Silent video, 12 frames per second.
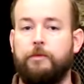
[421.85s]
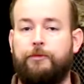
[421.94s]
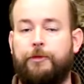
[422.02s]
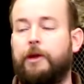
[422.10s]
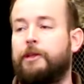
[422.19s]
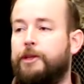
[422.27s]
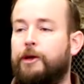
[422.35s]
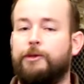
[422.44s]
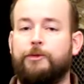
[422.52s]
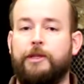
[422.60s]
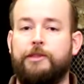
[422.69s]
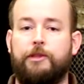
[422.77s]
fairly knows
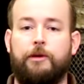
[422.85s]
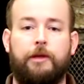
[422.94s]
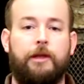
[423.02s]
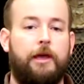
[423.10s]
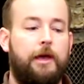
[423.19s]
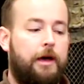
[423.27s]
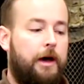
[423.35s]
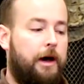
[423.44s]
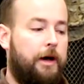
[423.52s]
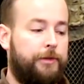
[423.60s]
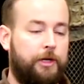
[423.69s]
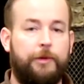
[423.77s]
what he's doing,
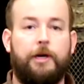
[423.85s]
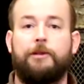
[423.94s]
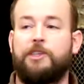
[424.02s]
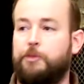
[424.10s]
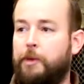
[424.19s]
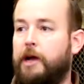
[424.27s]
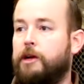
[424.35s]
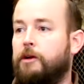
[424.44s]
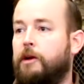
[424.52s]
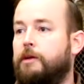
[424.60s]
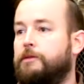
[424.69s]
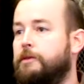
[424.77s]
you'll be able to spot your
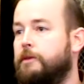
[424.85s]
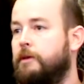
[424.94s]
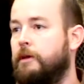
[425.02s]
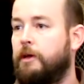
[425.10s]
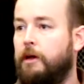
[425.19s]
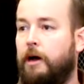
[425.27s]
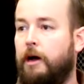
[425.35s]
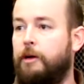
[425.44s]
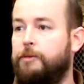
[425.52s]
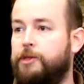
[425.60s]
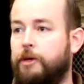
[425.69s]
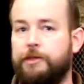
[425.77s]
rounds.
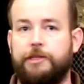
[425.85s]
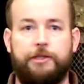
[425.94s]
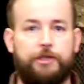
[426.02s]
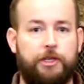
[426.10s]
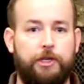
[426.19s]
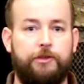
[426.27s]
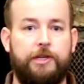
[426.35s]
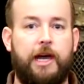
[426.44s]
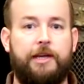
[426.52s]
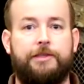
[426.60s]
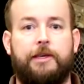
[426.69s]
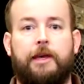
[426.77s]
So it's a huge
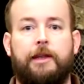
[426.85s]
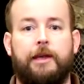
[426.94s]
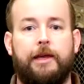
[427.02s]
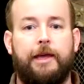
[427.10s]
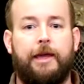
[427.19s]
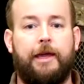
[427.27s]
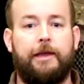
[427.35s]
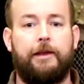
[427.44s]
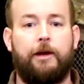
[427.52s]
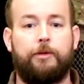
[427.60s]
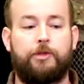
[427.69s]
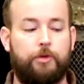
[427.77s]
asset. And
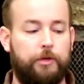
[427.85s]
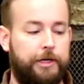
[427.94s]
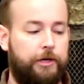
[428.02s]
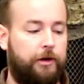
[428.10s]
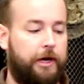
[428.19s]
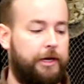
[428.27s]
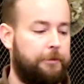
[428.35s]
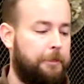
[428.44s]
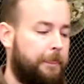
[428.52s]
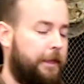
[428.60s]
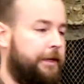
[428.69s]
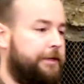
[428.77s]
what's really great
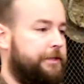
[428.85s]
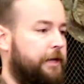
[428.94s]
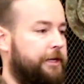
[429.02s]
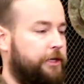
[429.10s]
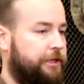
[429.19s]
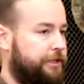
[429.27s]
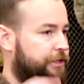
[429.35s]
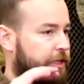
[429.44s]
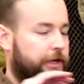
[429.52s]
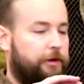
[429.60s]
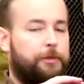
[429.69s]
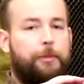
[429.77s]
is you can
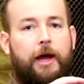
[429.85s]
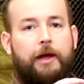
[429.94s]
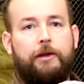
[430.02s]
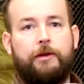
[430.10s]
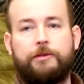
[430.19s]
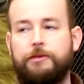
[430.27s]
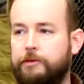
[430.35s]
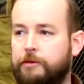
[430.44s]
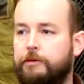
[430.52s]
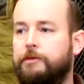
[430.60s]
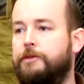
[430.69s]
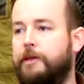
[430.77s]
sit here with binos,
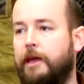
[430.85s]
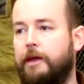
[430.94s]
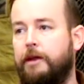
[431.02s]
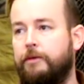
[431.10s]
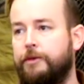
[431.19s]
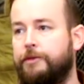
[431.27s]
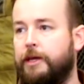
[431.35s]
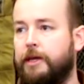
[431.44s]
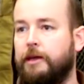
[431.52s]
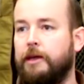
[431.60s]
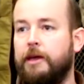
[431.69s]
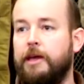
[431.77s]
scan
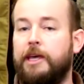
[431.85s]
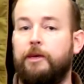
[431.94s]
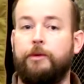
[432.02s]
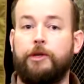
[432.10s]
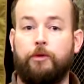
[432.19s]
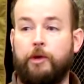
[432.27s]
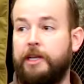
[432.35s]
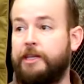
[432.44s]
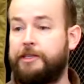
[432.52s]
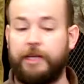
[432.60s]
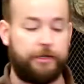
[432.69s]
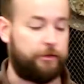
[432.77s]
everything, and then when you're ready to
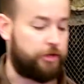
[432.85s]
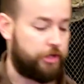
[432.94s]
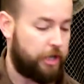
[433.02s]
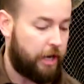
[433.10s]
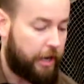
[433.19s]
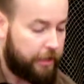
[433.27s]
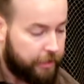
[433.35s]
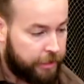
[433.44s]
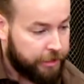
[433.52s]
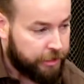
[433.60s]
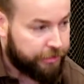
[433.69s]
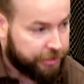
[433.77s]
take your shot,
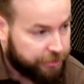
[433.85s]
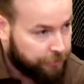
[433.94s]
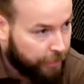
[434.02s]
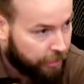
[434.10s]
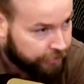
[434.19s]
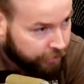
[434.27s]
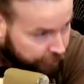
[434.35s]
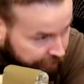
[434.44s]
you just melt your